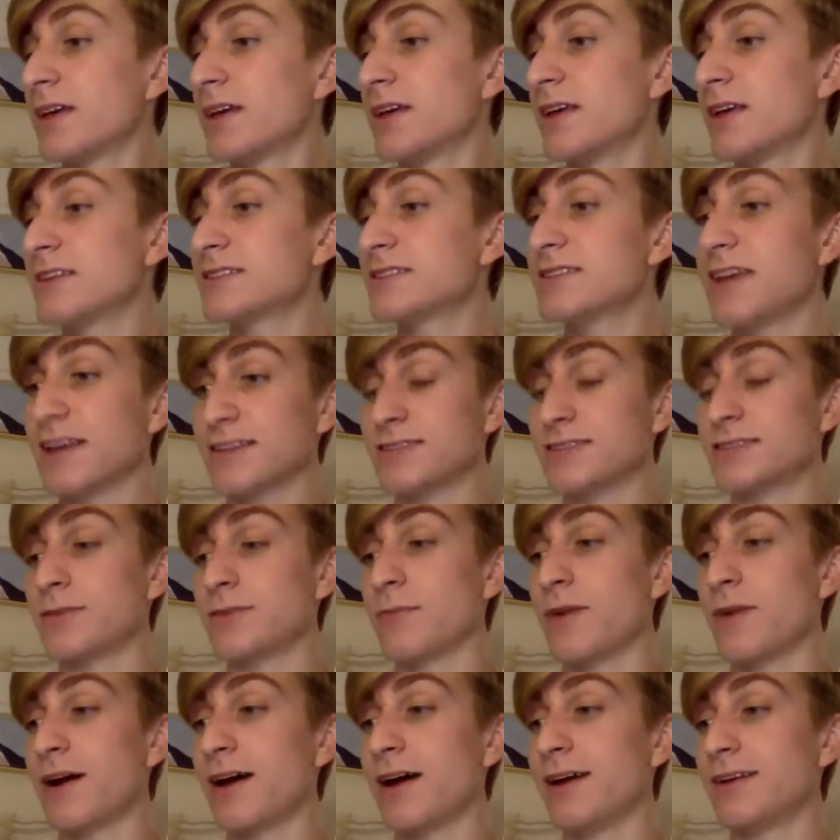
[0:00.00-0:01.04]
is next to
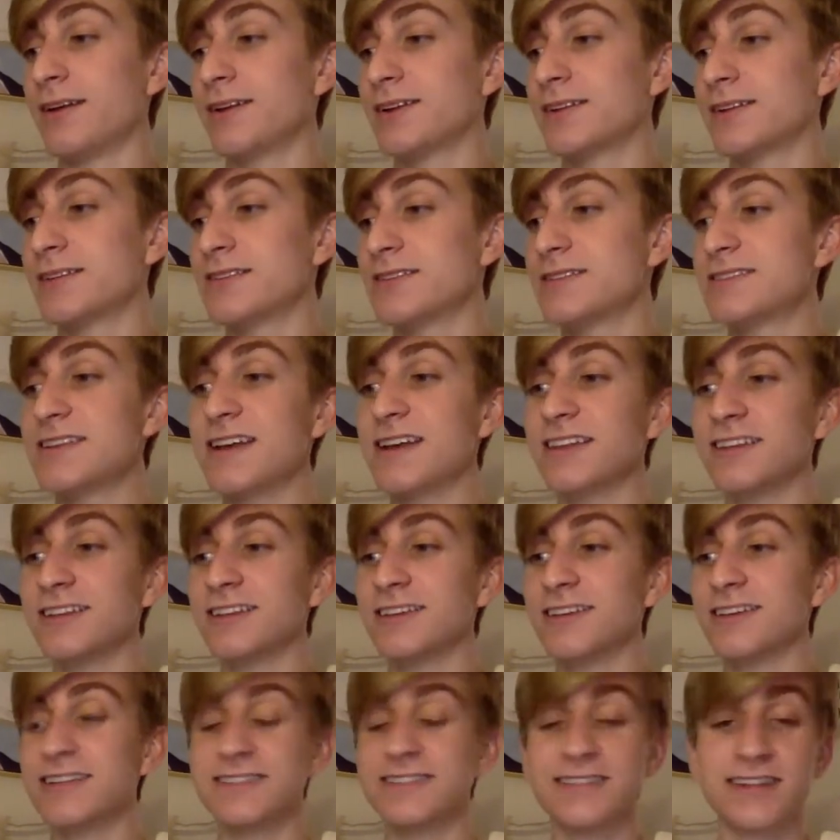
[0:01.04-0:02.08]
mine.
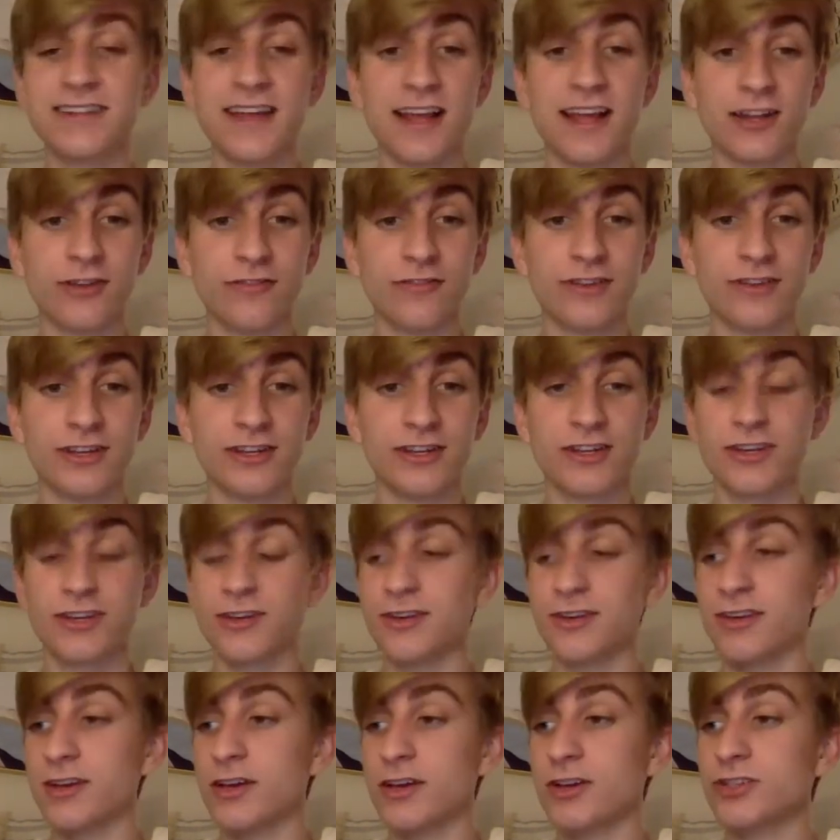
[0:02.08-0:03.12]
Stella is an elephant.
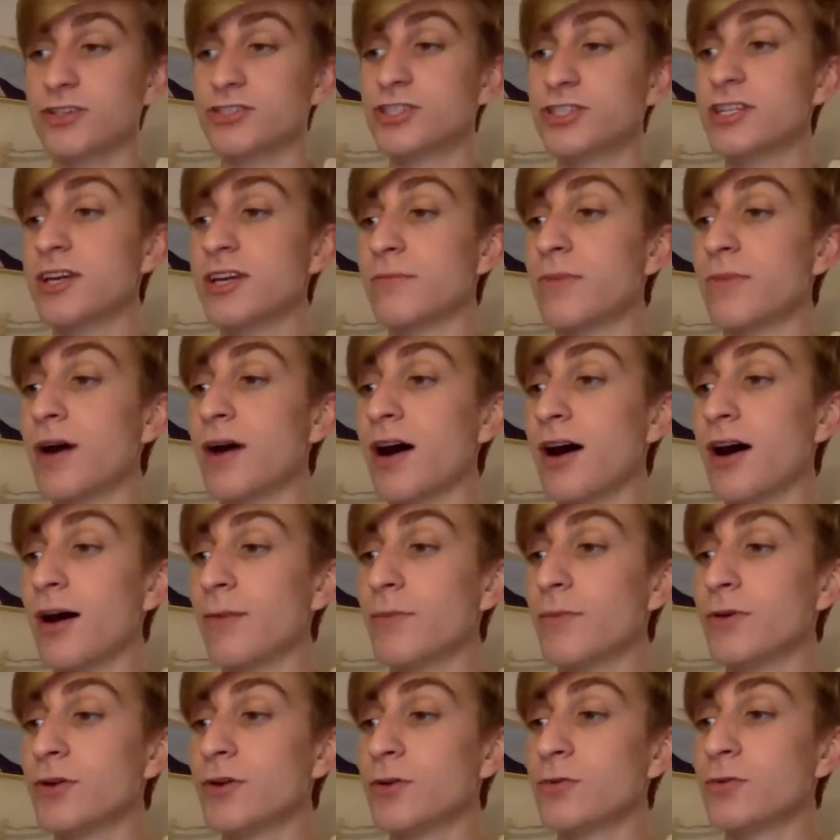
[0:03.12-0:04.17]
She and
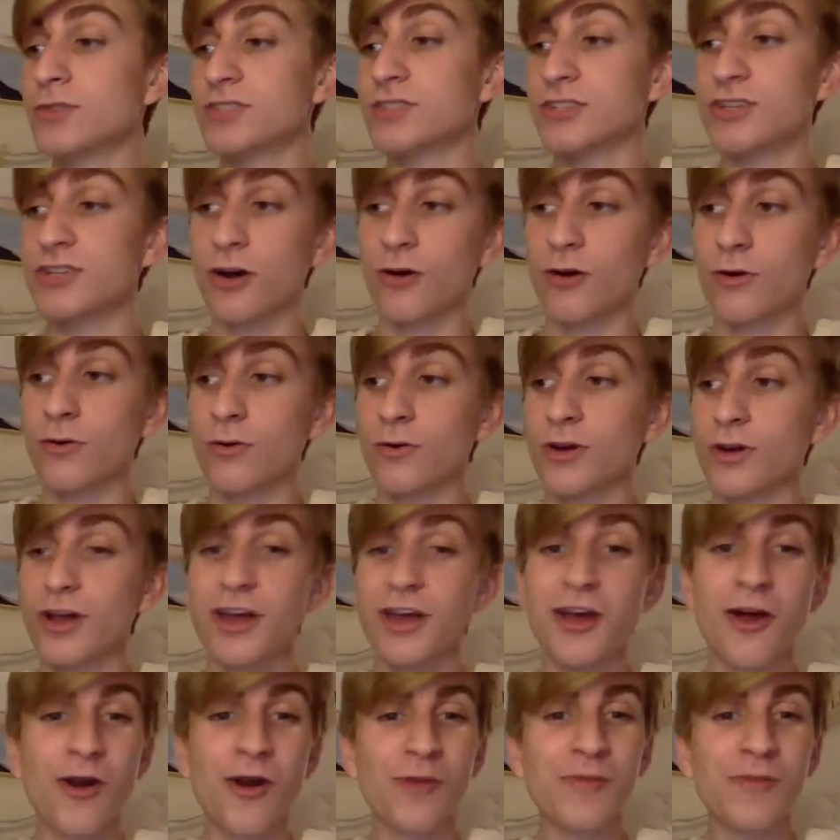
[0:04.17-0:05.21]
Bob, who is a dog,
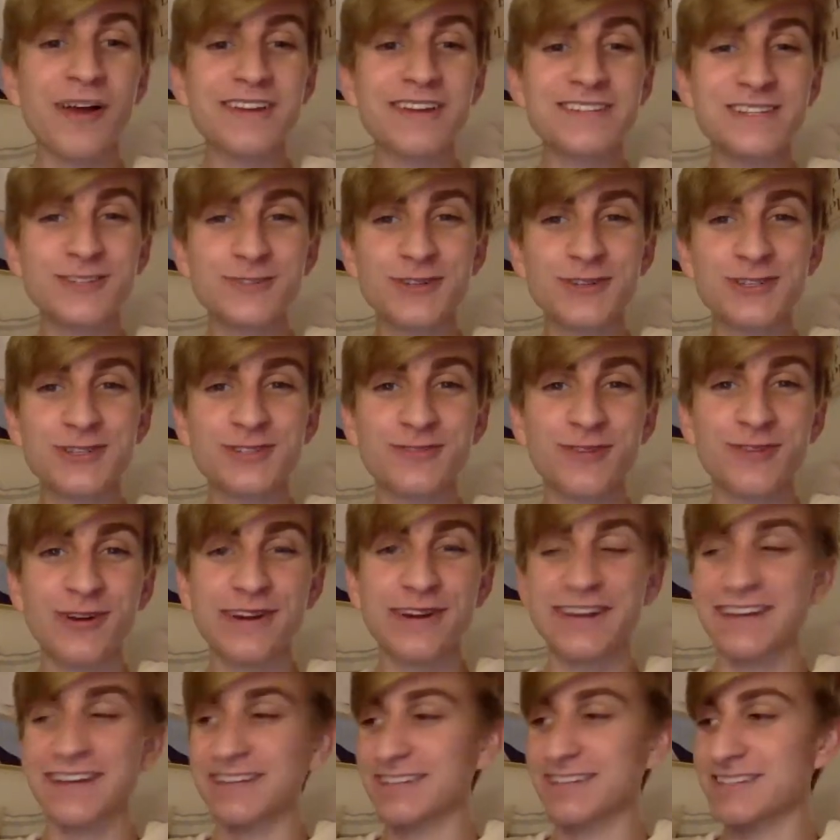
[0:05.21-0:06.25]
are my dearest
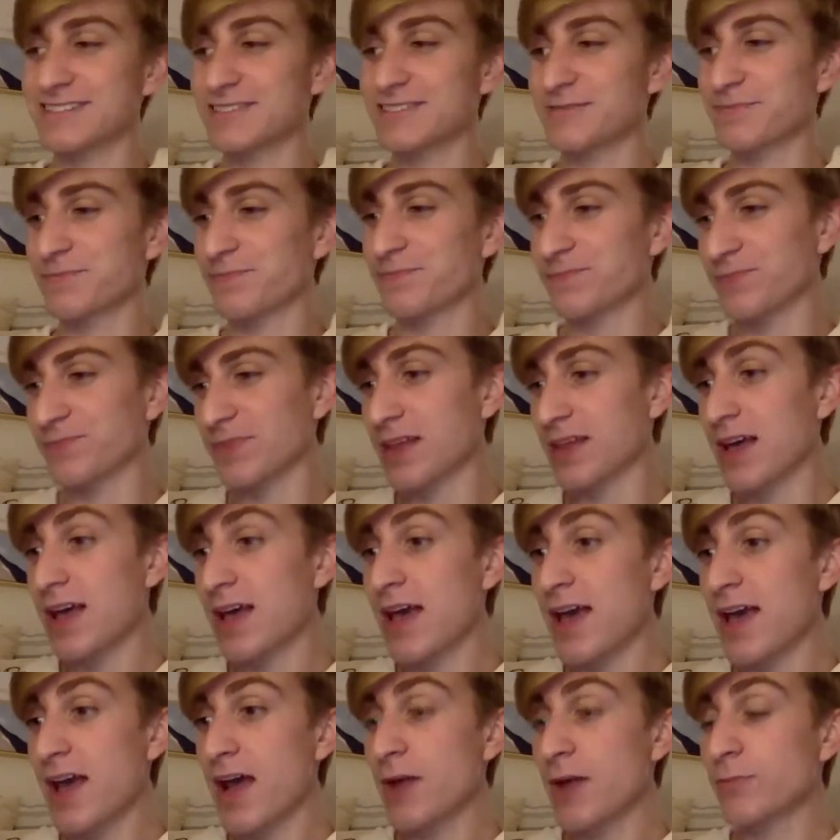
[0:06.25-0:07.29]
friends.
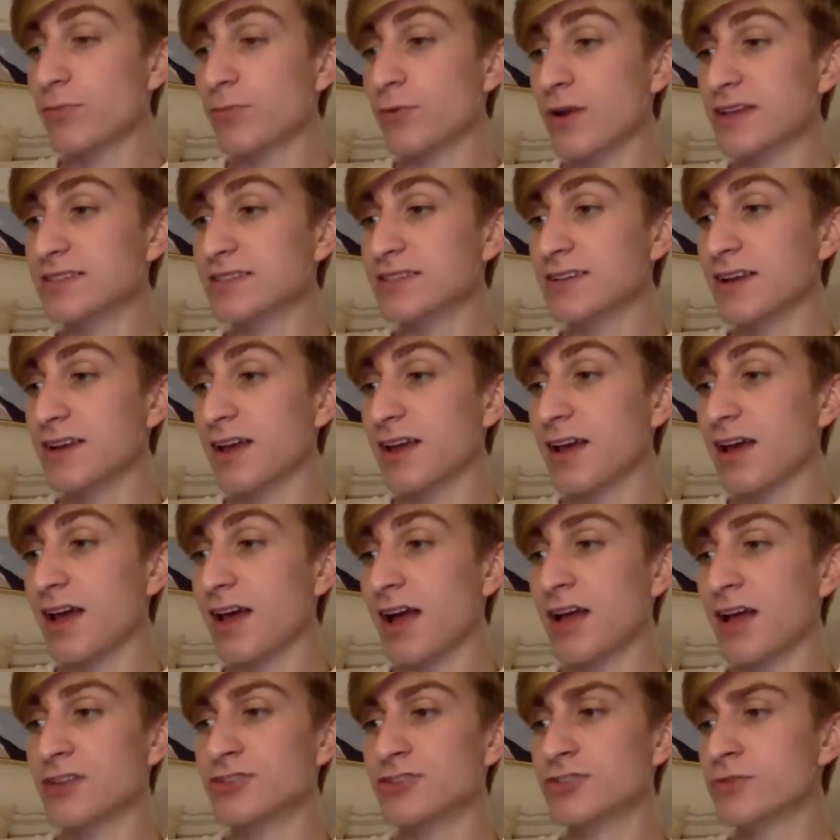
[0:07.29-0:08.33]
At present,
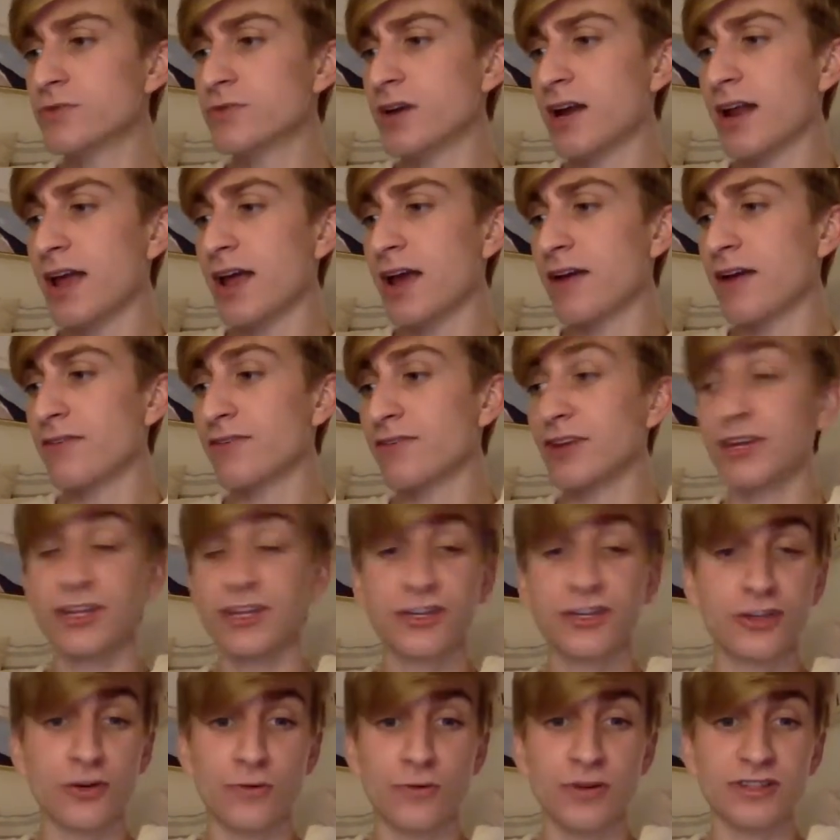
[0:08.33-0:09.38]
I do not have any
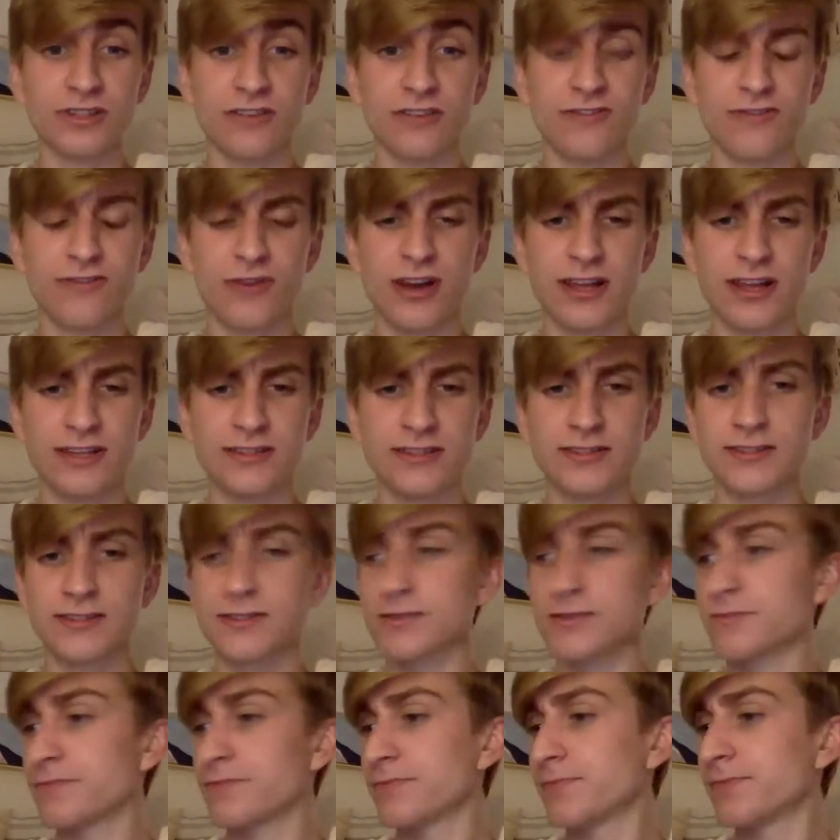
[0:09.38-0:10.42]
gorilla
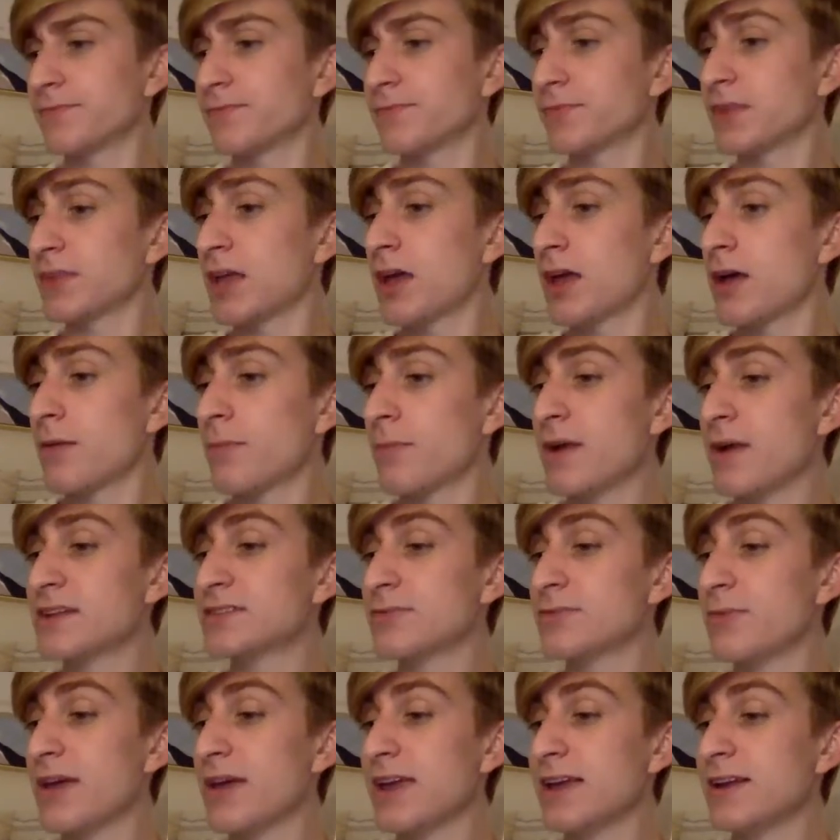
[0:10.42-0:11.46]
friends. My
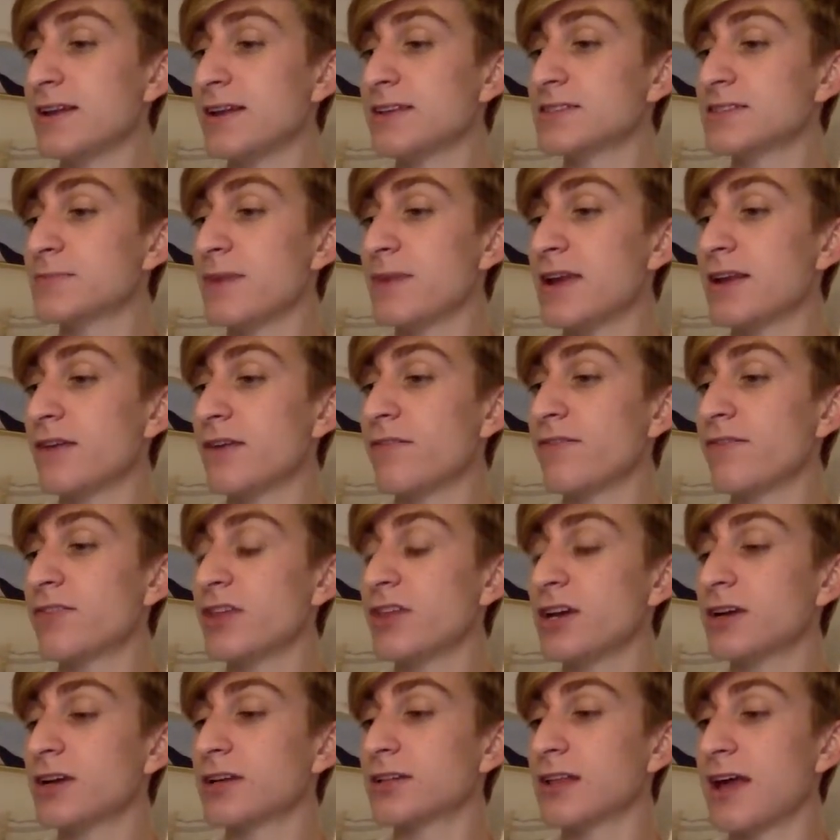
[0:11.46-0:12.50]
domain is made of
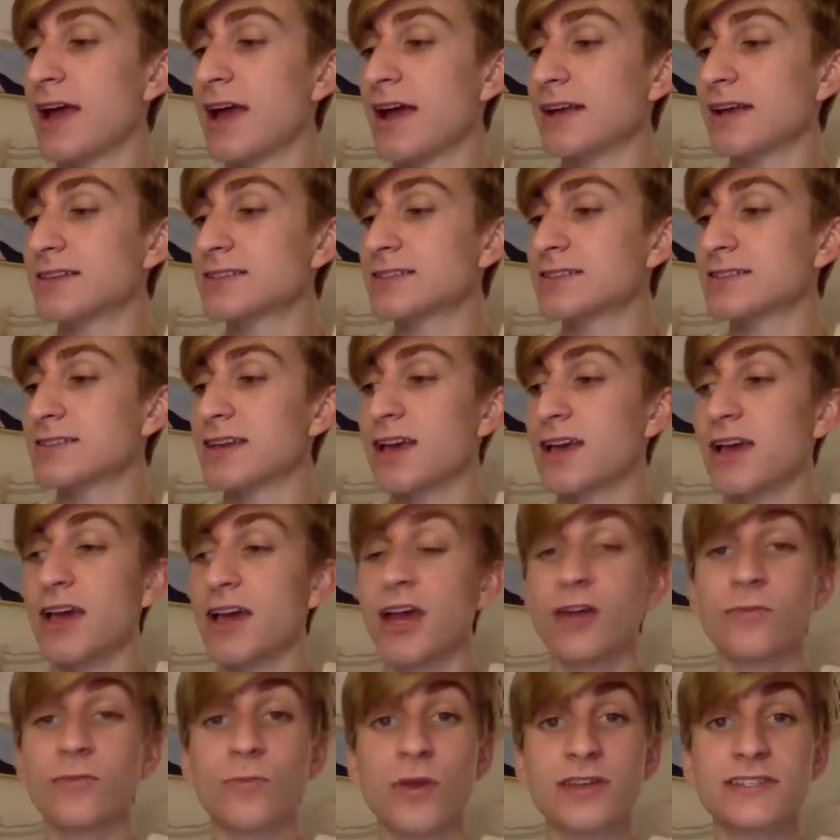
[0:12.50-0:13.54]
thick glass
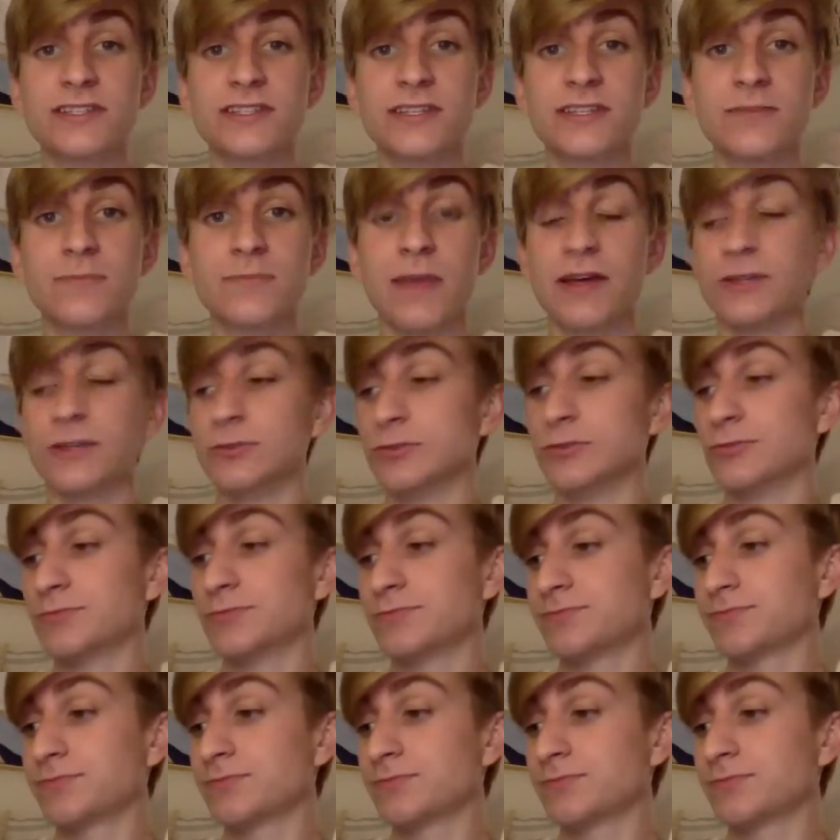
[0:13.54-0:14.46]
and rusty metal